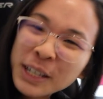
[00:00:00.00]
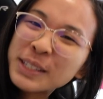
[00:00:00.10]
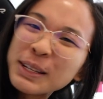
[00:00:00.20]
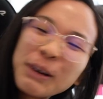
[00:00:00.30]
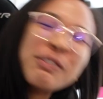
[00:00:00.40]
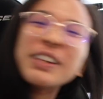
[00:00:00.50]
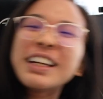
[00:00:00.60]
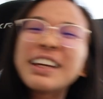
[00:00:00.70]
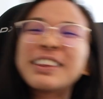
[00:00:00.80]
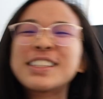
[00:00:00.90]
So
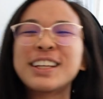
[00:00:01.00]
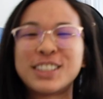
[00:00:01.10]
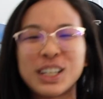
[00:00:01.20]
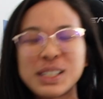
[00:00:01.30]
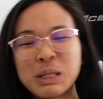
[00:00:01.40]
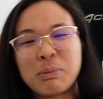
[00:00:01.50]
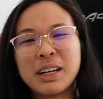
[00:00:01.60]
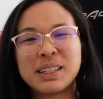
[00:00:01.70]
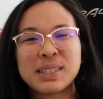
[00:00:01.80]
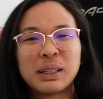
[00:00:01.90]
hopefully this adjusts the
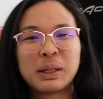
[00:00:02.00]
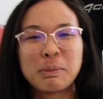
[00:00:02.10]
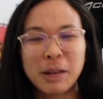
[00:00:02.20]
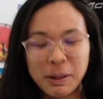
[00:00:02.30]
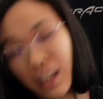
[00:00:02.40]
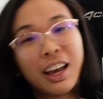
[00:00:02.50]
brightness a little bit.